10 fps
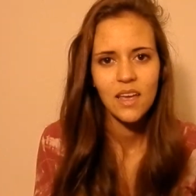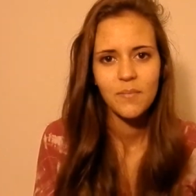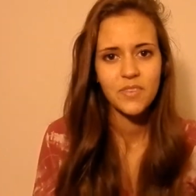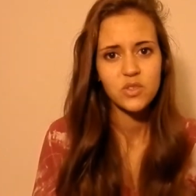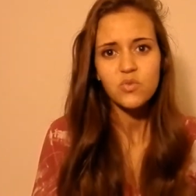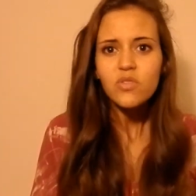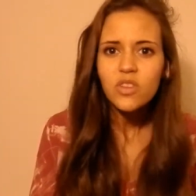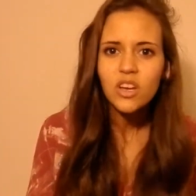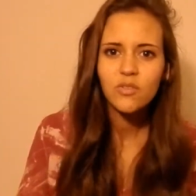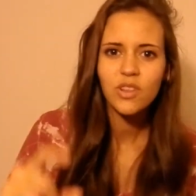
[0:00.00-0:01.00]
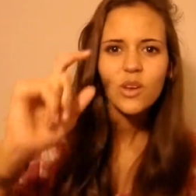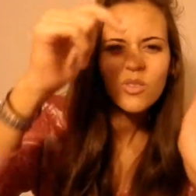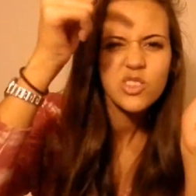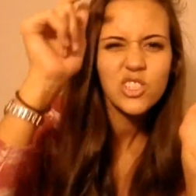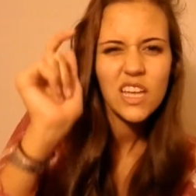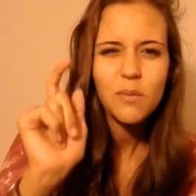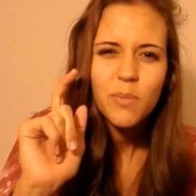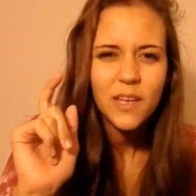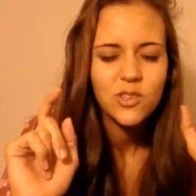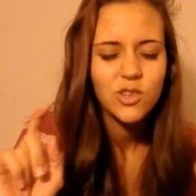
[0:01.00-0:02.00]
it's looking really cool. She's taking
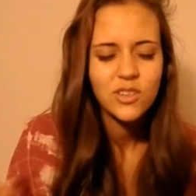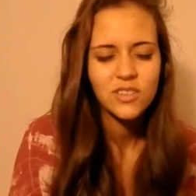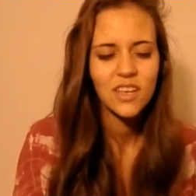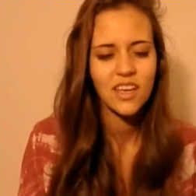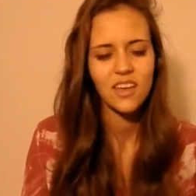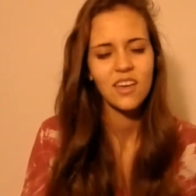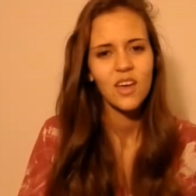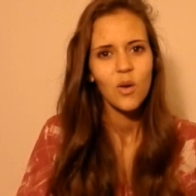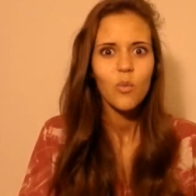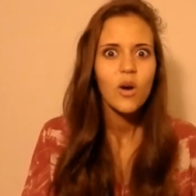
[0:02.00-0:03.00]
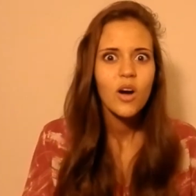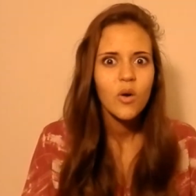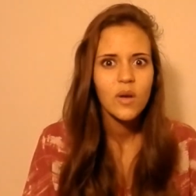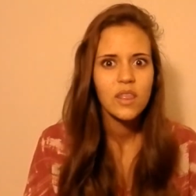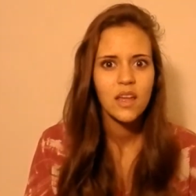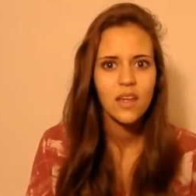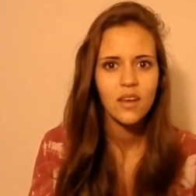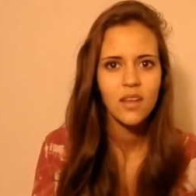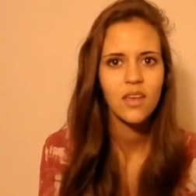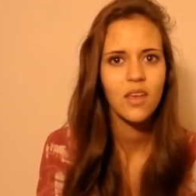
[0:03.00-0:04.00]
pictures, like, whoa. And then